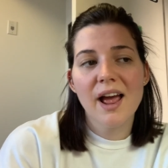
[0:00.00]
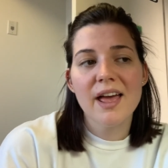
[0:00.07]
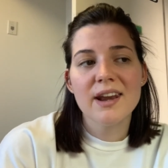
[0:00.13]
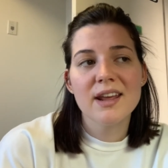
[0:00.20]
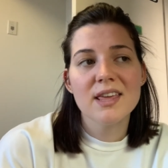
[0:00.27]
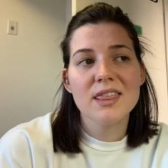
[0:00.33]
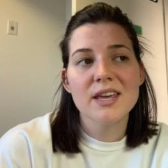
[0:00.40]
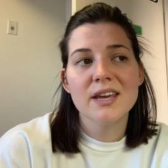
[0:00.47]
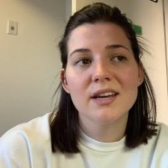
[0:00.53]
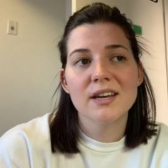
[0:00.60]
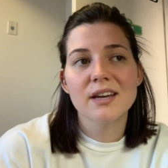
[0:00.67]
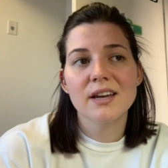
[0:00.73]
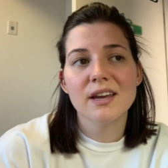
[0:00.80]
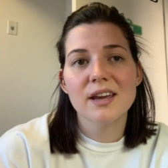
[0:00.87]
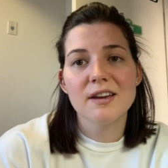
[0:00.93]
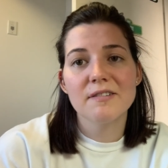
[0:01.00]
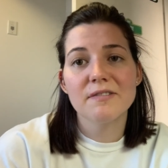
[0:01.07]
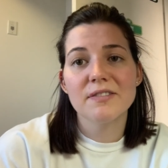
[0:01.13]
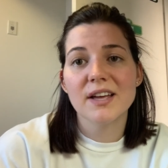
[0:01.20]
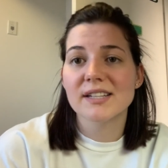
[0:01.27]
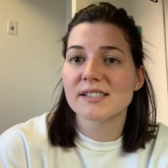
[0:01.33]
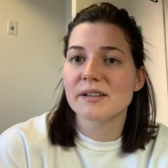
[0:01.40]
and I think if
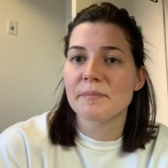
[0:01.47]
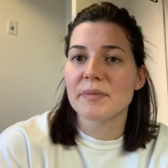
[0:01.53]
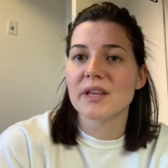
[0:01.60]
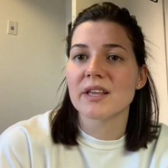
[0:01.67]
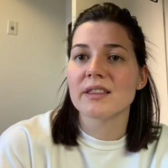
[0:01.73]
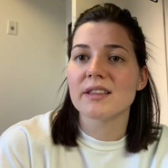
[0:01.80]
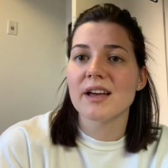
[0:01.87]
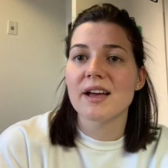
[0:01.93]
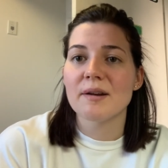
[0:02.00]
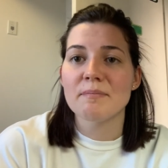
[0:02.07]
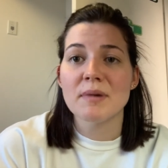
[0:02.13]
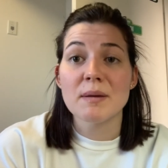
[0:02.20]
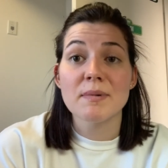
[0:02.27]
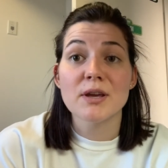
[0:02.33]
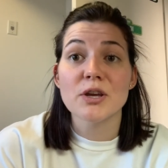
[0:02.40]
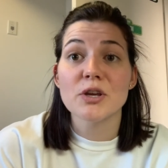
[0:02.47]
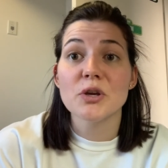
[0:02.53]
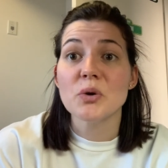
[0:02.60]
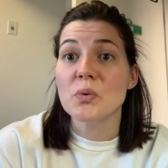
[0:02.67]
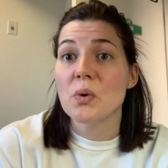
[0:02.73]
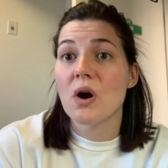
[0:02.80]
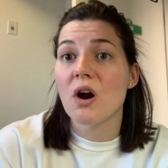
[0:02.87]
that's something that maybe
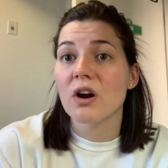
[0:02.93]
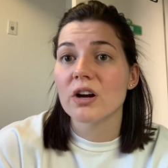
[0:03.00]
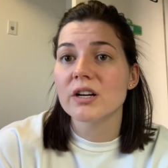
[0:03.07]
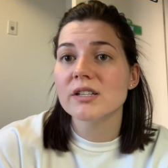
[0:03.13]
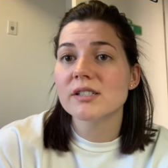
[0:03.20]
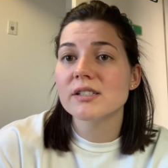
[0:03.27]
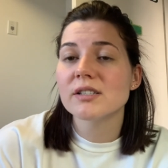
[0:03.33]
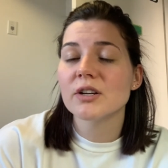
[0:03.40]
you aren't